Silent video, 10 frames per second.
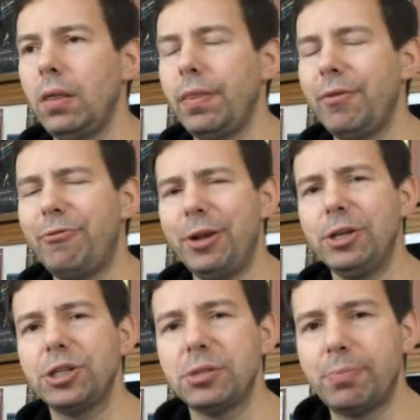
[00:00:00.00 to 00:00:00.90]
The
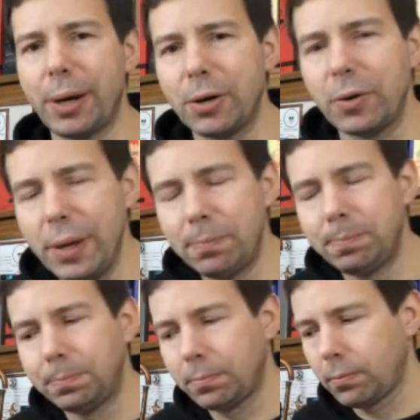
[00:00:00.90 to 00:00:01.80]
finish is buttery.
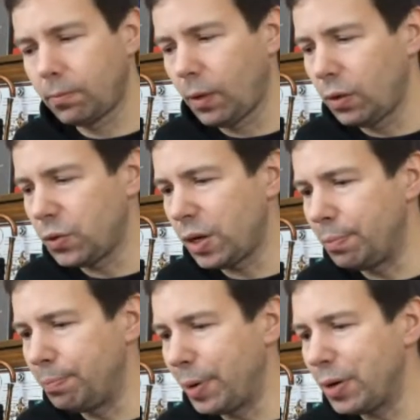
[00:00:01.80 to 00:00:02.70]
It's got
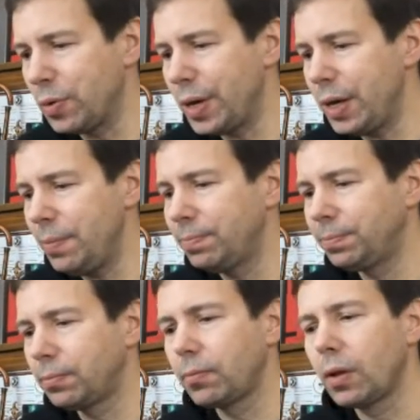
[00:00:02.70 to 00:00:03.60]
a buttery,
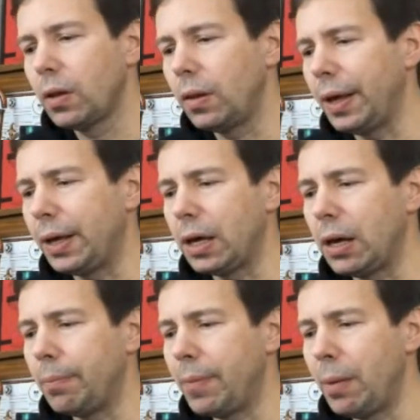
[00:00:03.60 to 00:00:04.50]
like
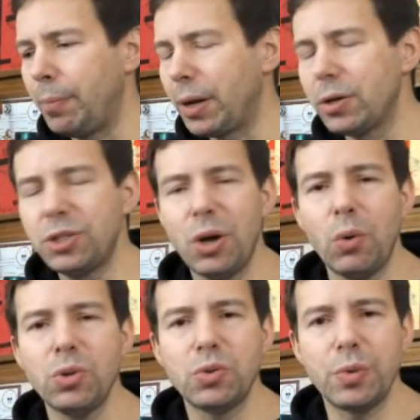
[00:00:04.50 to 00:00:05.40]
a buttered
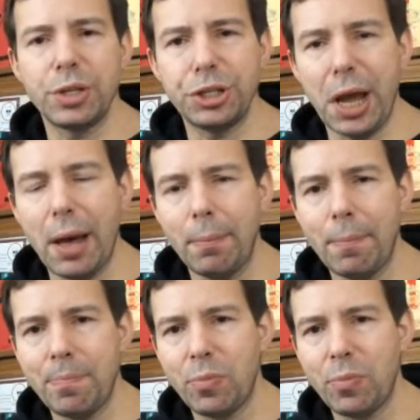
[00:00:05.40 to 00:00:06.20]
toast with jam.